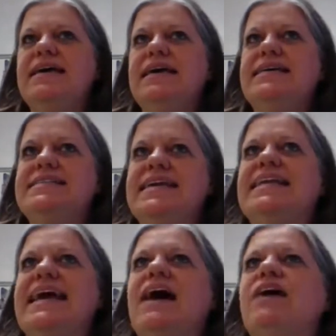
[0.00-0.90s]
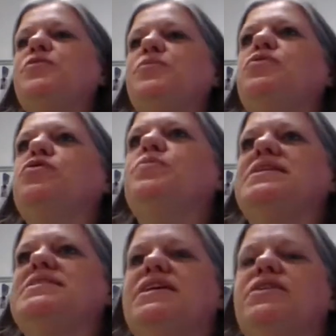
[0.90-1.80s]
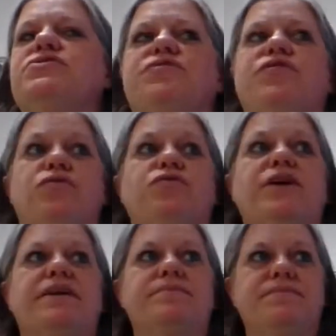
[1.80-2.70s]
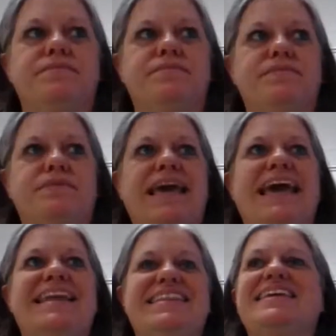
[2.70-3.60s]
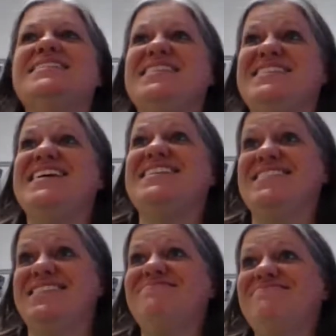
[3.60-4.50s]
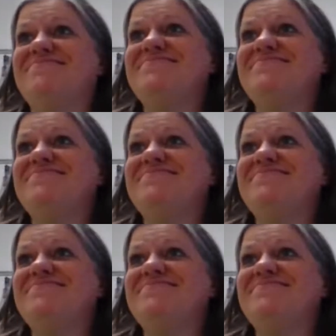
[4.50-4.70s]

he's getting out of the pool because he hears the phone ring and he thinks it's Daisy